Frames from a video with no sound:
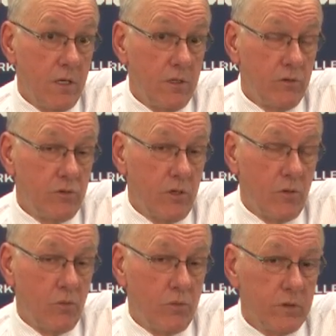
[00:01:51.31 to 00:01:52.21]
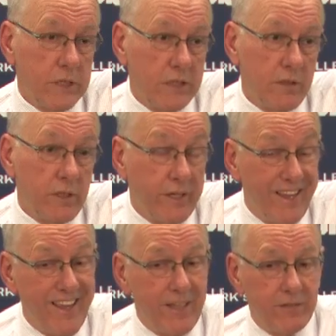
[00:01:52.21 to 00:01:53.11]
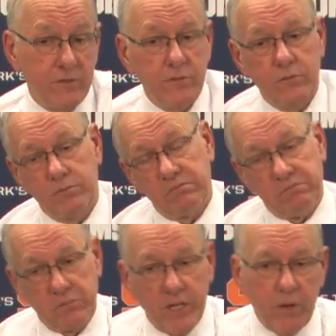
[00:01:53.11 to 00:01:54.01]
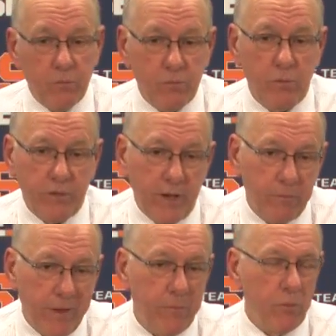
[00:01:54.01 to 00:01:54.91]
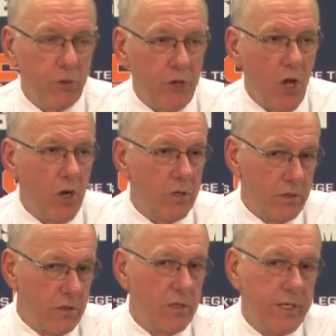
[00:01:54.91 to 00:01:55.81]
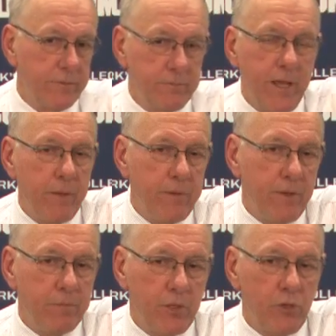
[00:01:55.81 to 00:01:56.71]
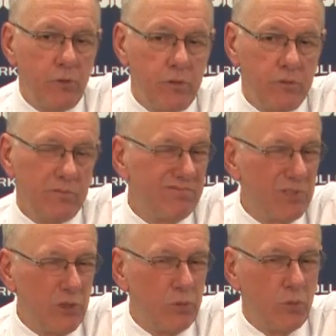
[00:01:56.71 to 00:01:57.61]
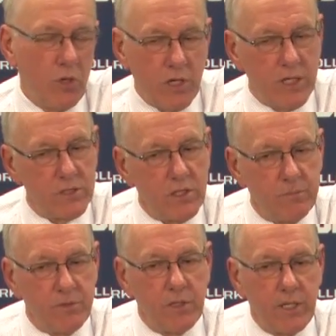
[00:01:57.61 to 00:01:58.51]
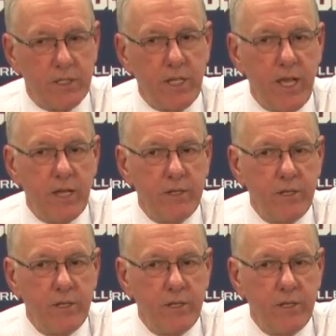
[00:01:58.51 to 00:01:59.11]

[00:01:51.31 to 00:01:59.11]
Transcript: So, again, yeah, okay, maybe we're young, all right, maybe, but you, when you work on something like that,